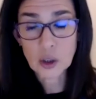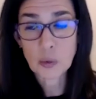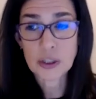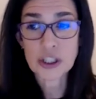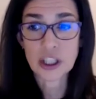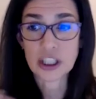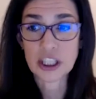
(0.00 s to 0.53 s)
We
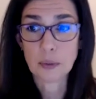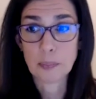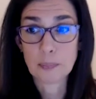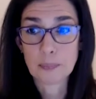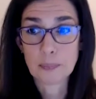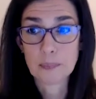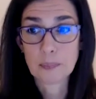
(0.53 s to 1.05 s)
took a little
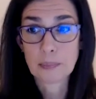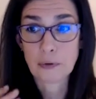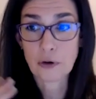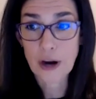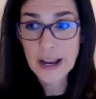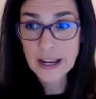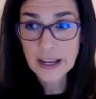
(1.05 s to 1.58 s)

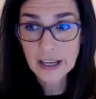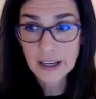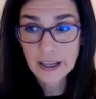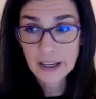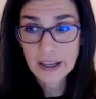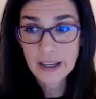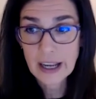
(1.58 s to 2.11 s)
break,
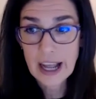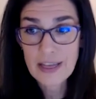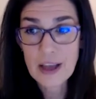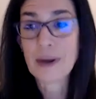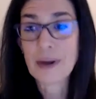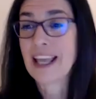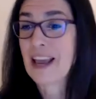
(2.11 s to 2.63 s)
and then
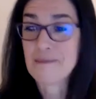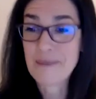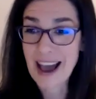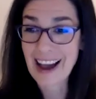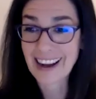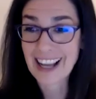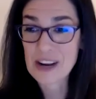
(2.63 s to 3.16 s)
we came
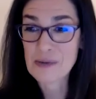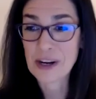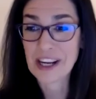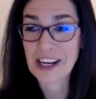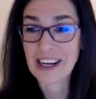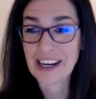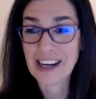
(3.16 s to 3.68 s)
back and
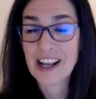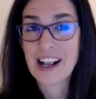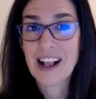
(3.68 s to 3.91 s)
we